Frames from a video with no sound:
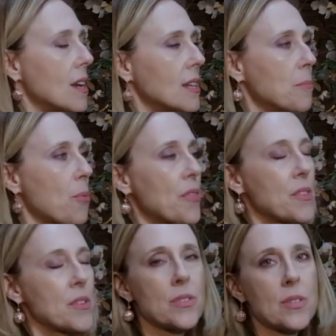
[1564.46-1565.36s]
he brought
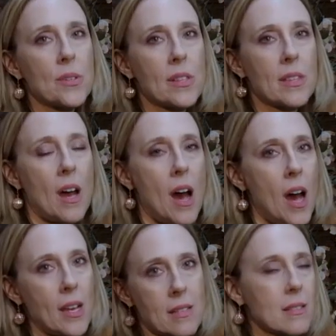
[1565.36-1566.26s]
this to the
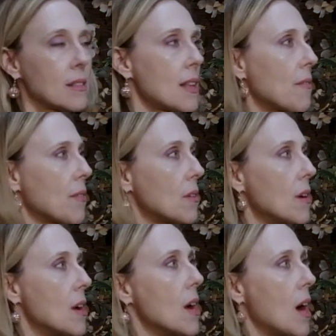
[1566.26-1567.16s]
highest level,
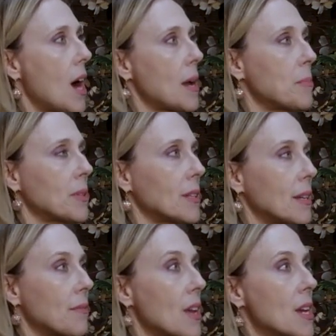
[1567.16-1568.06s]
I
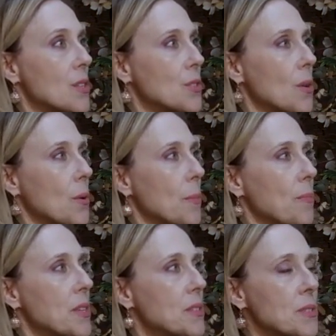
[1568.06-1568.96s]
believe. So
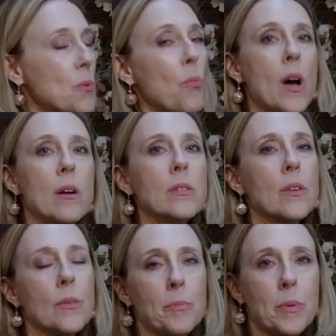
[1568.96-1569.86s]
this is a
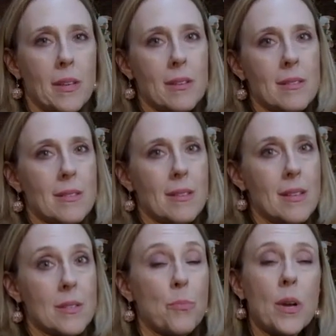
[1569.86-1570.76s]
well-known piece,
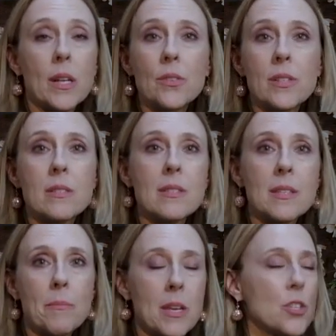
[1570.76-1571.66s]
his Prelude in
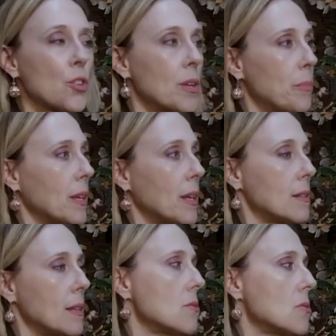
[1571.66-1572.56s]
C major. It
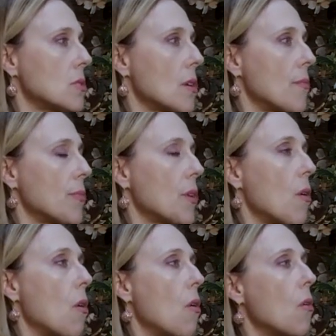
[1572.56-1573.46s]
begins the
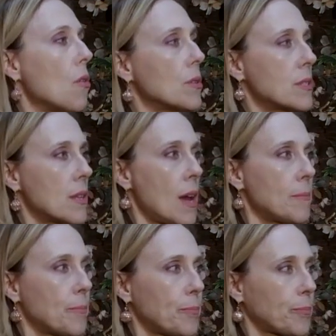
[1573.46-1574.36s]
whole set
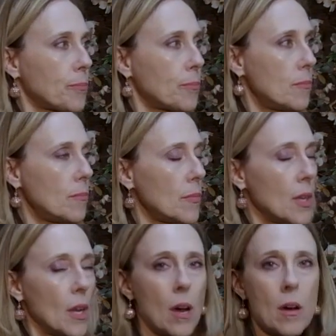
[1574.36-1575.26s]

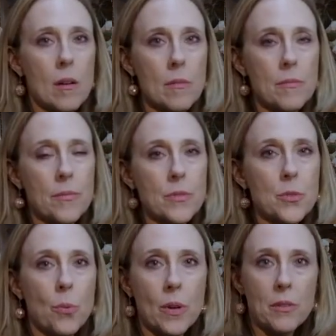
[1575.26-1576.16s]
of
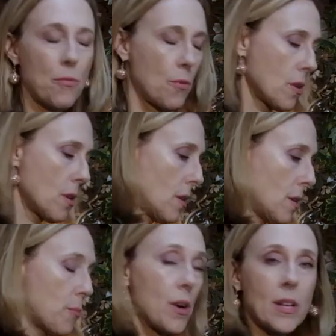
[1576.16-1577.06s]
24
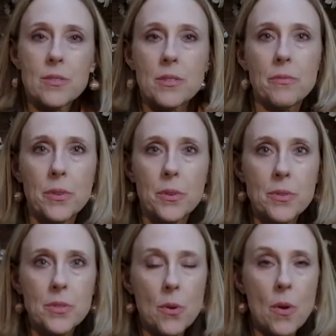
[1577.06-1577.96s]
preludes and
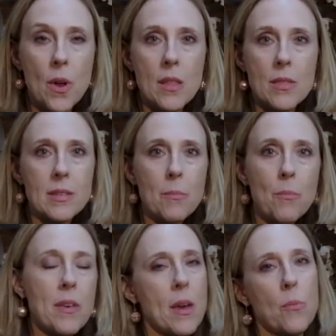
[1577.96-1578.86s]
fugues. So the same
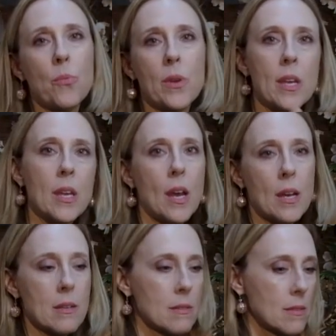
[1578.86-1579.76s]
way that we
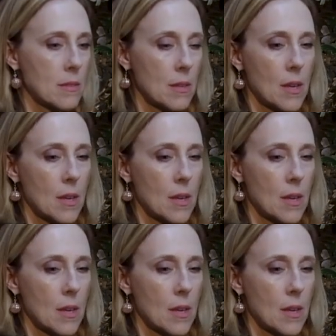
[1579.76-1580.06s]
as